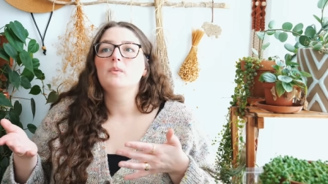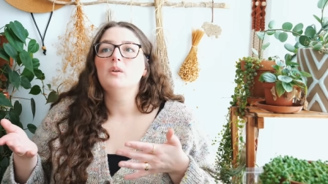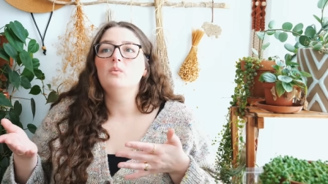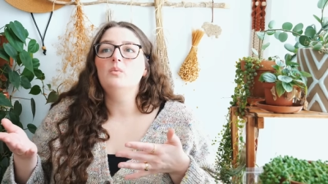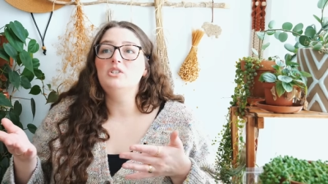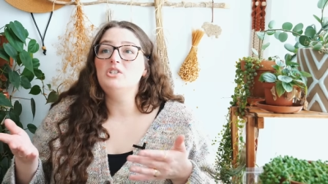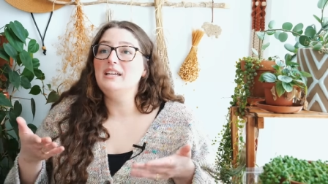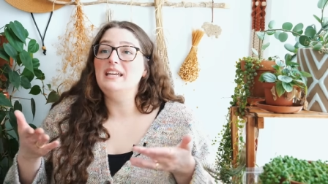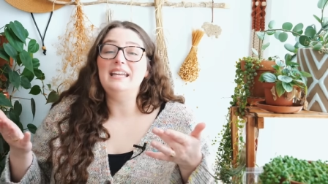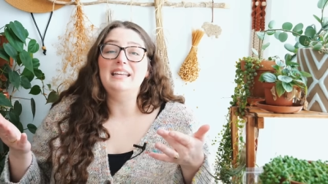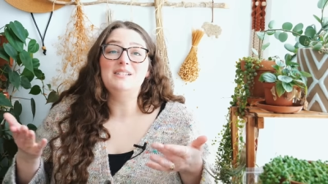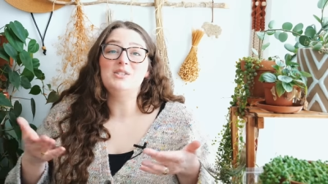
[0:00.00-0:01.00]
which
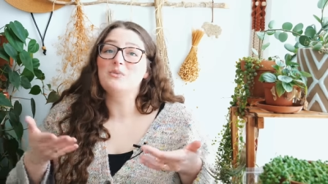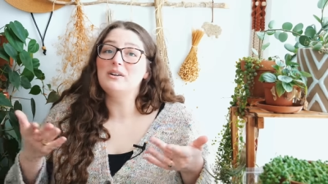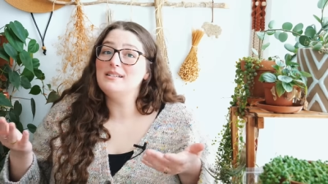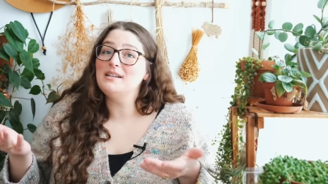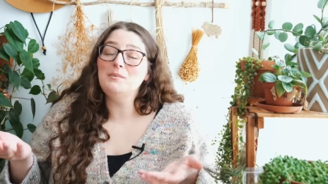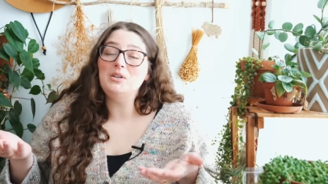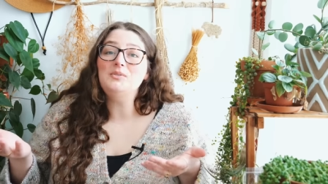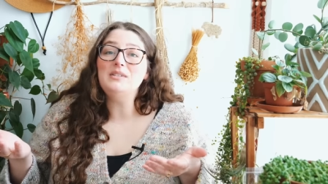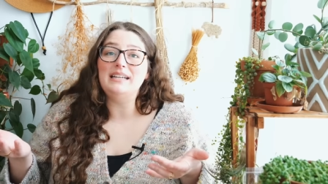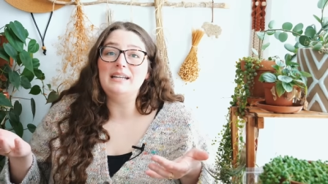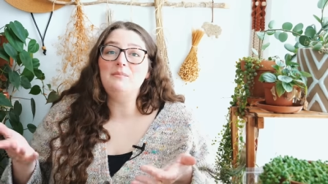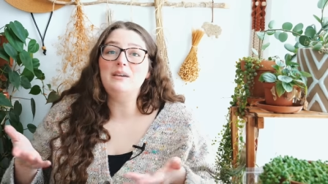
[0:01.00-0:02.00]
again is the reason I'm
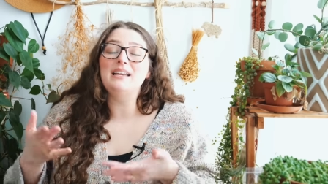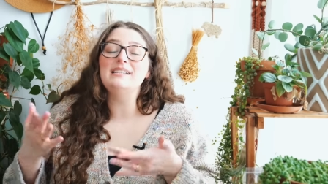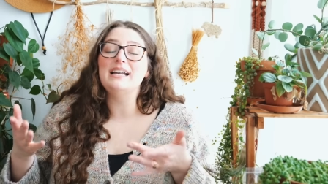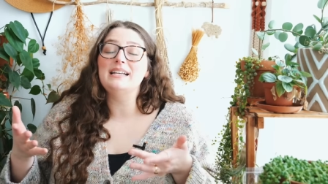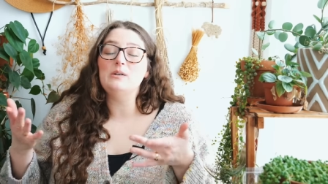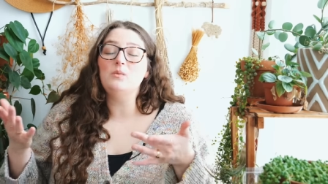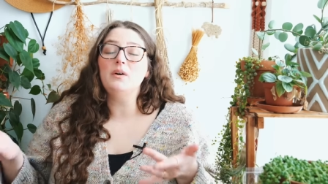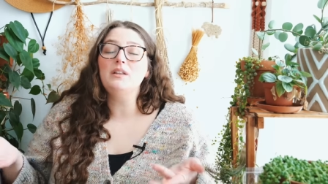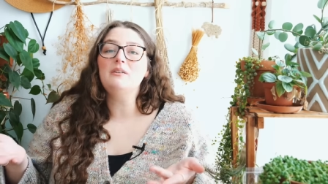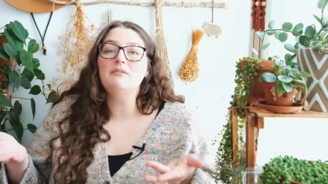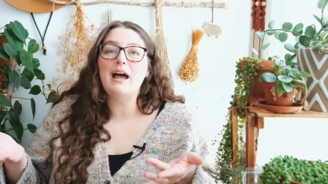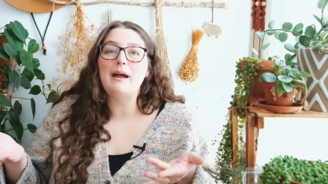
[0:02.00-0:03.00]
using it, because I did
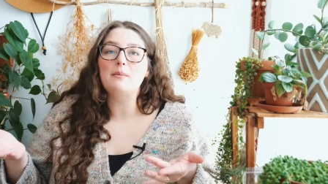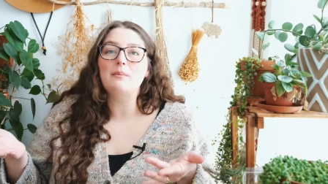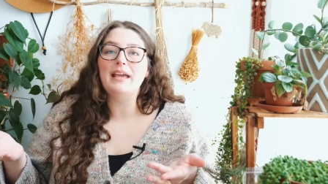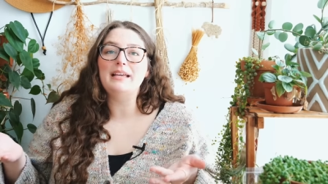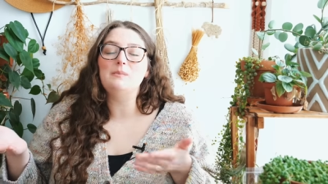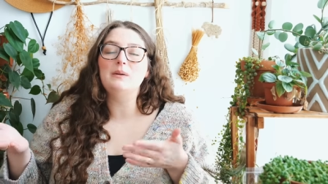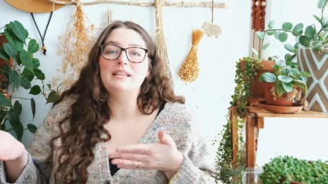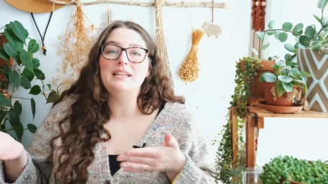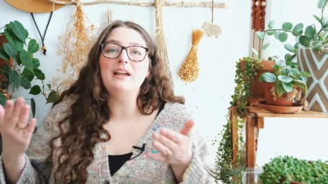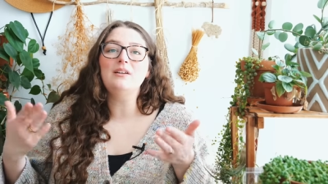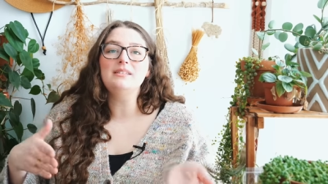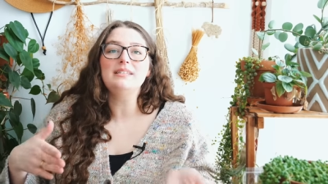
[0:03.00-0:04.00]
want the fiber base. But the
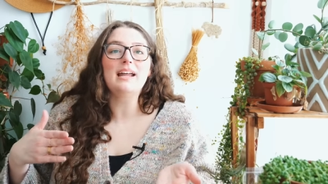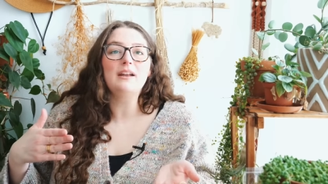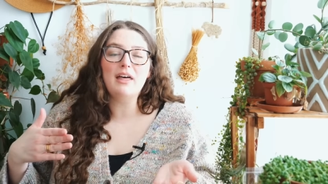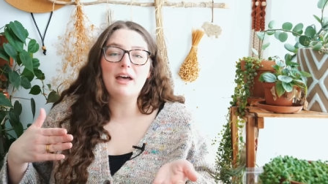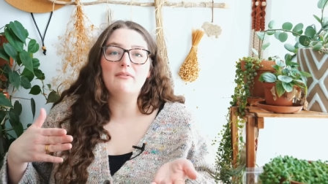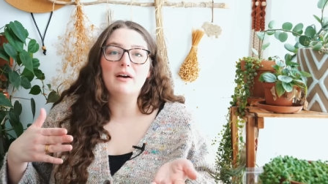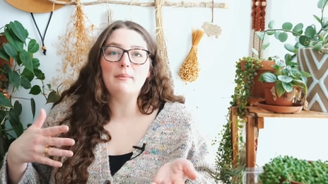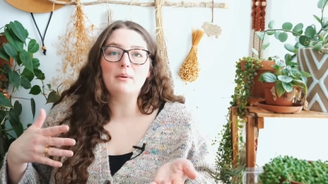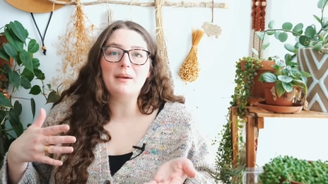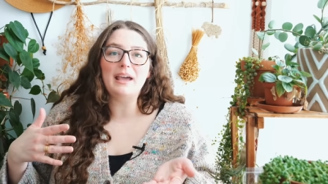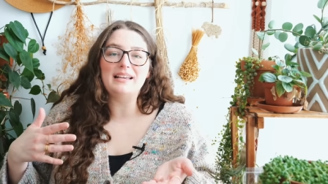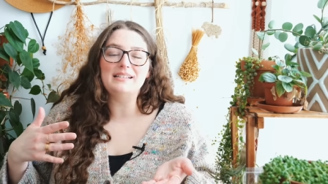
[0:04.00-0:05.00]
downside of that fiber
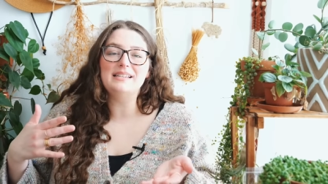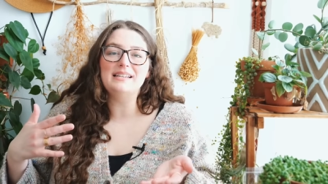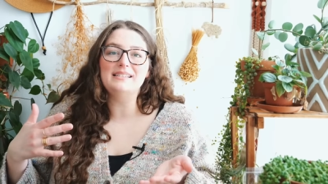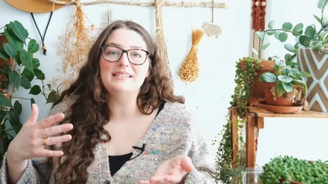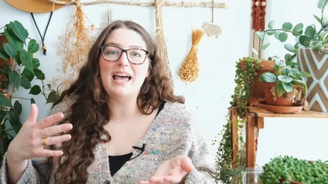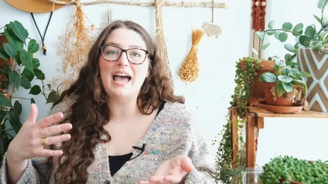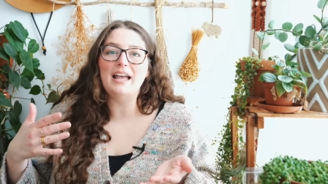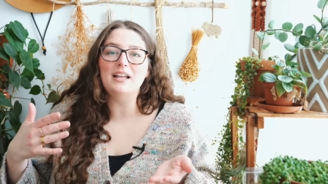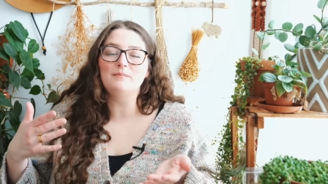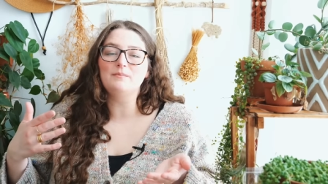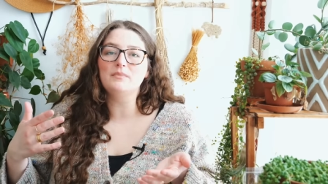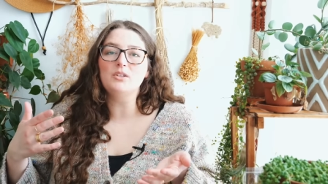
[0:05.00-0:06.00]
base is that
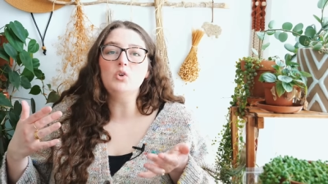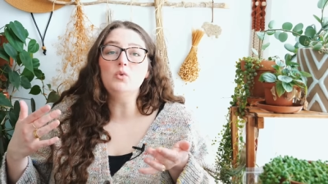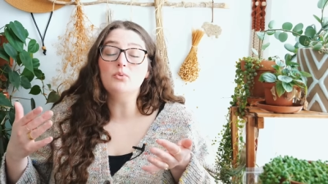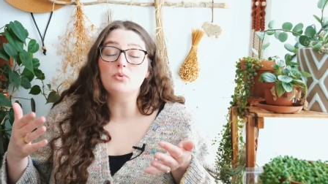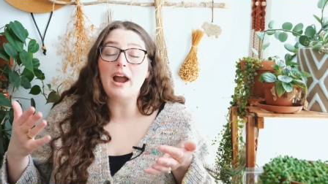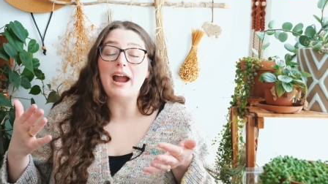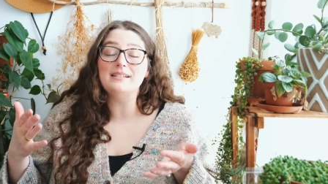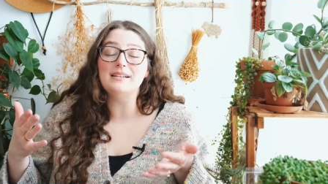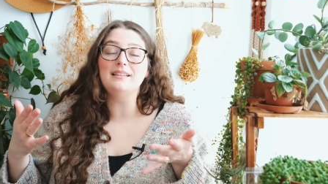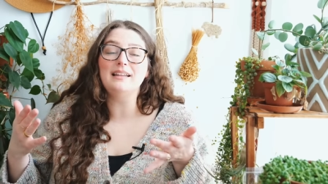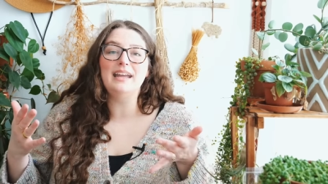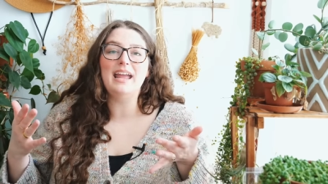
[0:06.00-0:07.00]
you
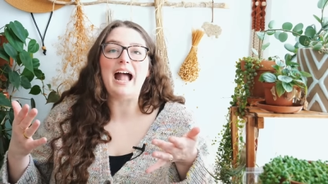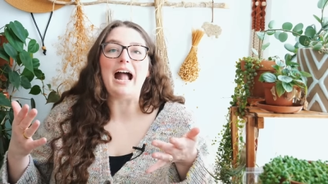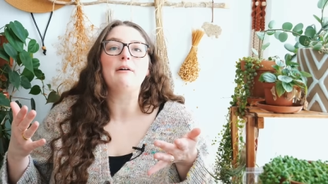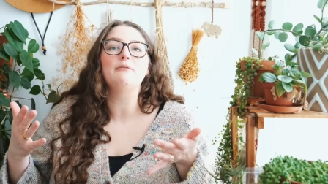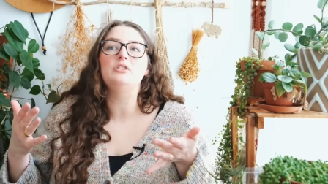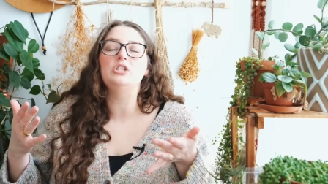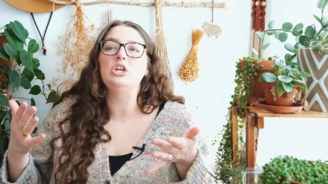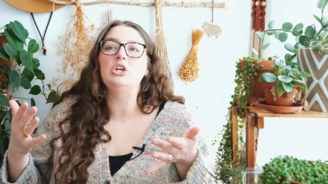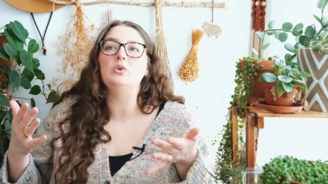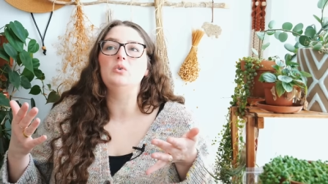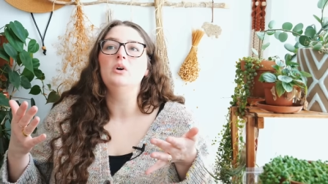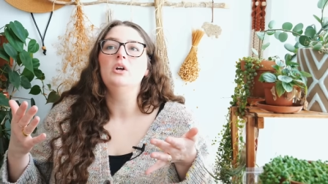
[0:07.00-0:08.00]
practically have
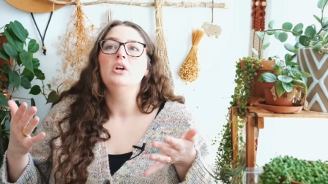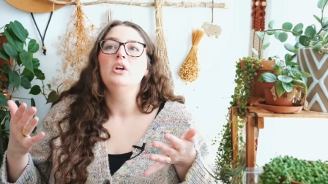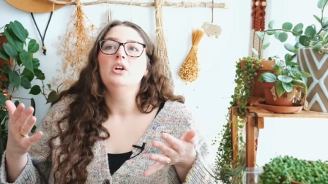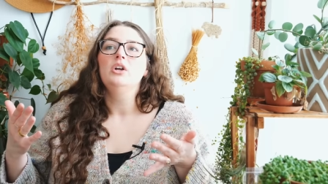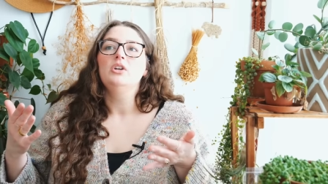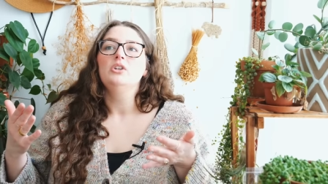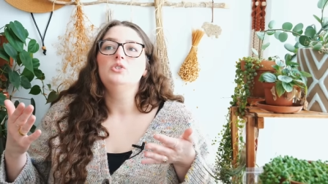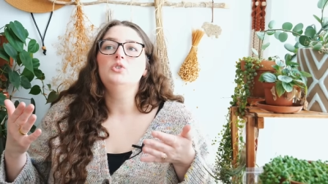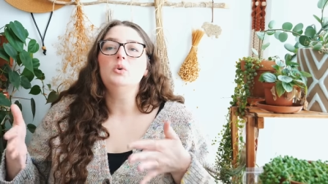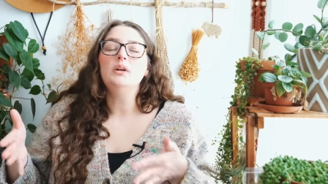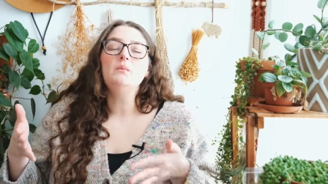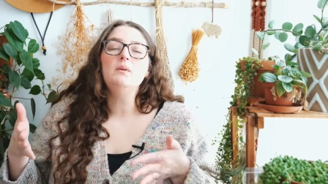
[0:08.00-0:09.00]
to
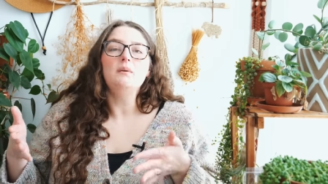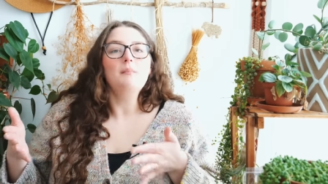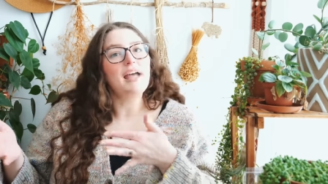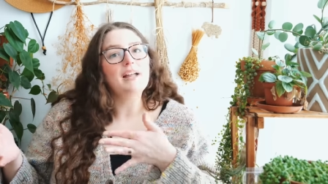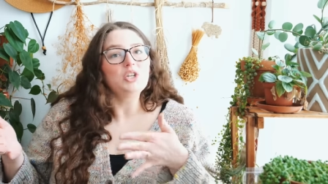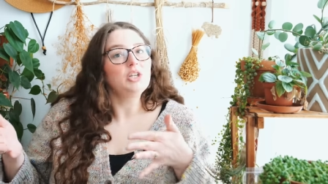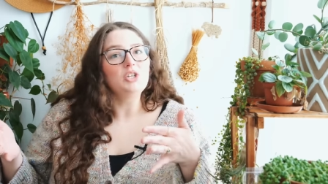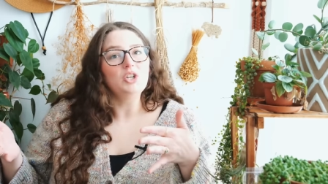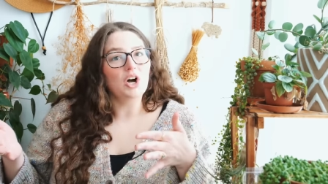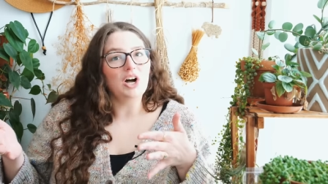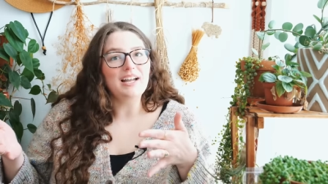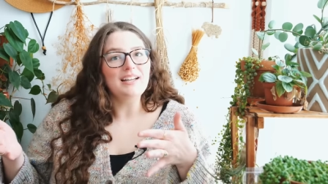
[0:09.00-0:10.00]
join with a magic
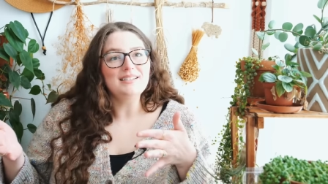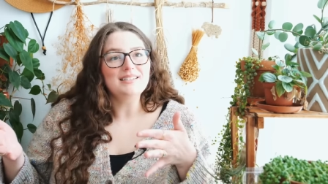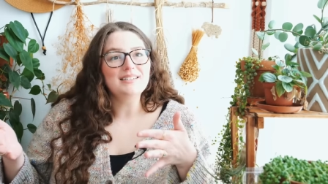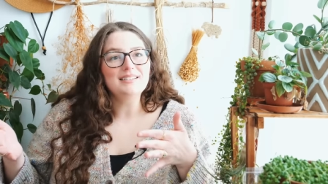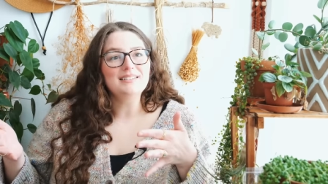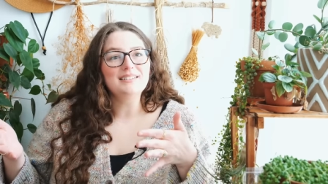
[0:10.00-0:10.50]
knot